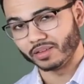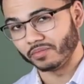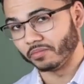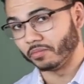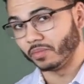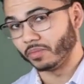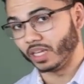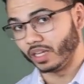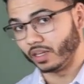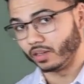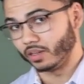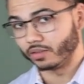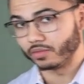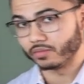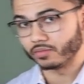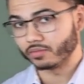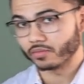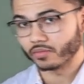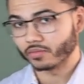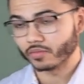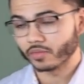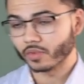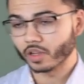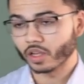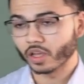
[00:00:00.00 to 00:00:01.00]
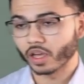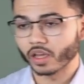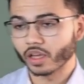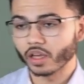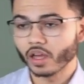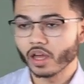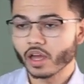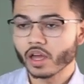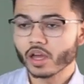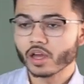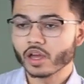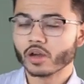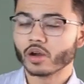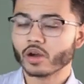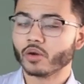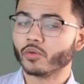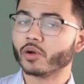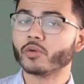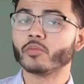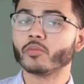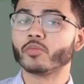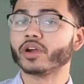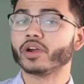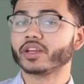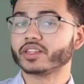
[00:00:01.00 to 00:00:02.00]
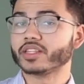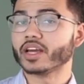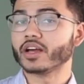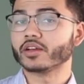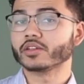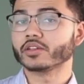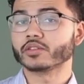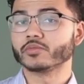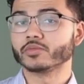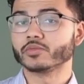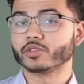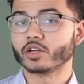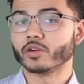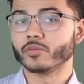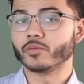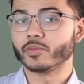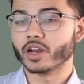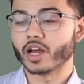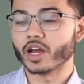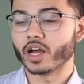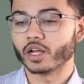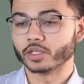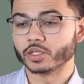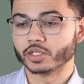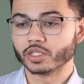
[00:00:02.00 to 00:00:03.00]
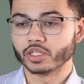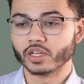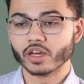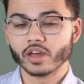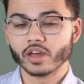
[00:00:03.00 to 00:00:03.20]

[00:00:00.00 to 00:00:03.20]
mean? Okay, I wanna break down some terminology.